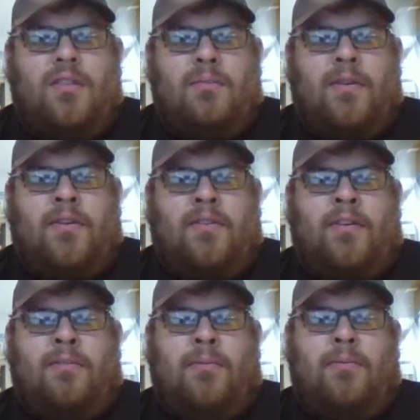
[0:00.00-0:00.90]
because
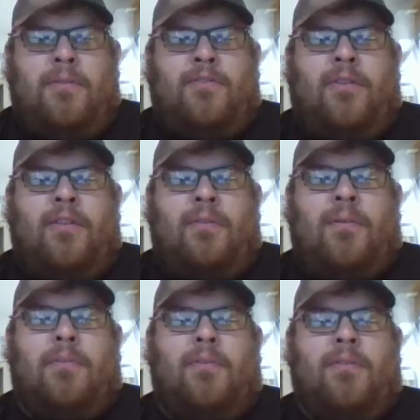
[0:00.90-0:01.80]
that's what majority of the
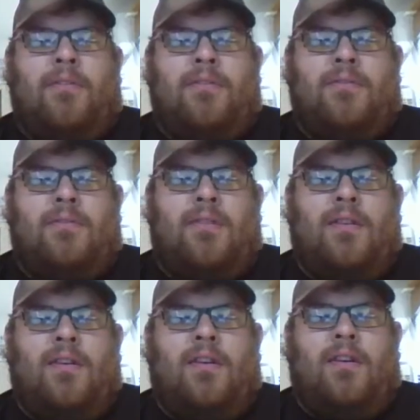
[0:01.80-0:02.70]
people
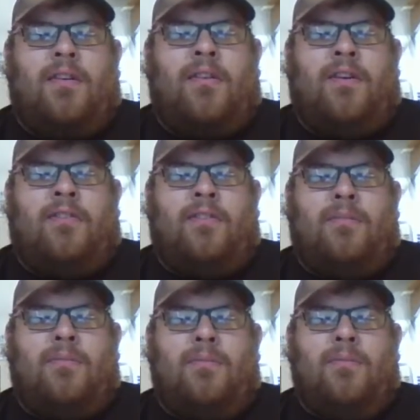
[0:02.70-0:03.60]
across
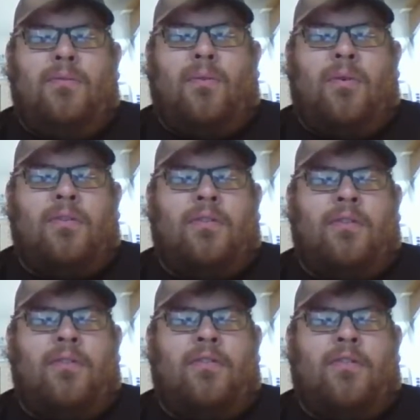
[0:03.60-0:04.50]
the world are
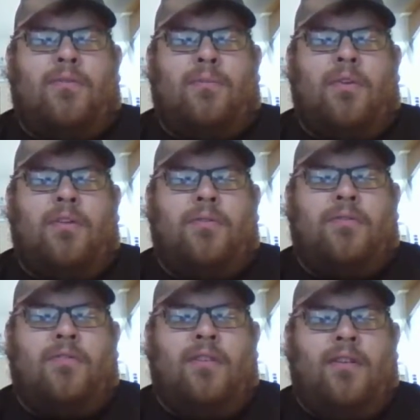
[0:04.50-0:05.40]
using is
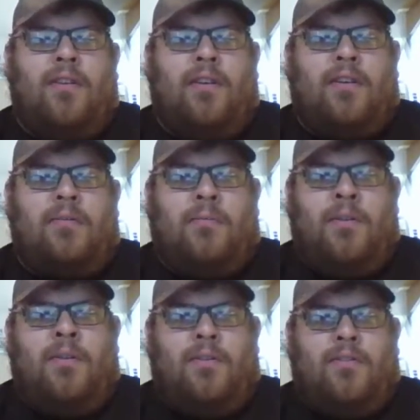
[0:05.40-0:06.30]
Windows
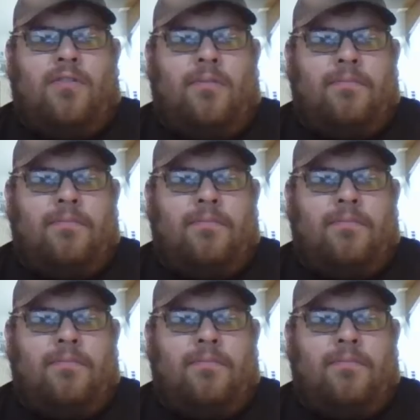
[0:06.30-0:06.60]
computers.